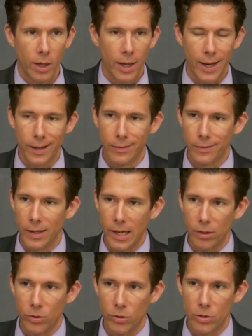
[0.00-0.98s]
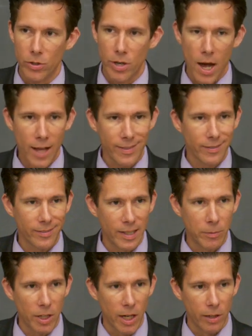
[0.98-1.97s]
and, and not the
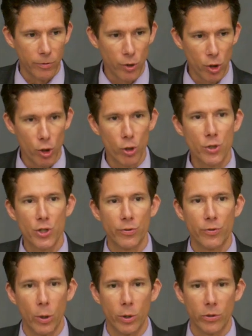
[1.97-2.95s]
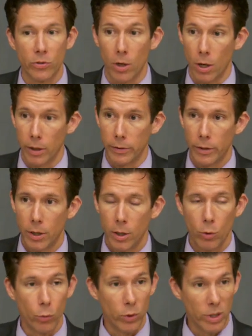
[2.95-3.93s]
same kind of urgent focus on
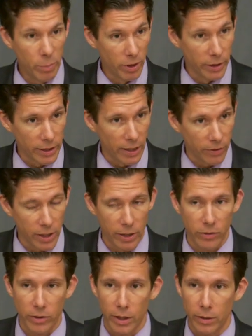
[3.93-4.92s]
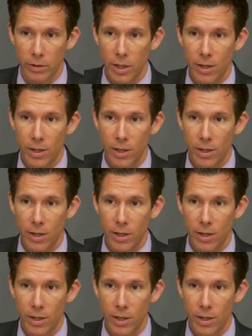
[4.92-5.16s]
rebuilding Afghanistan,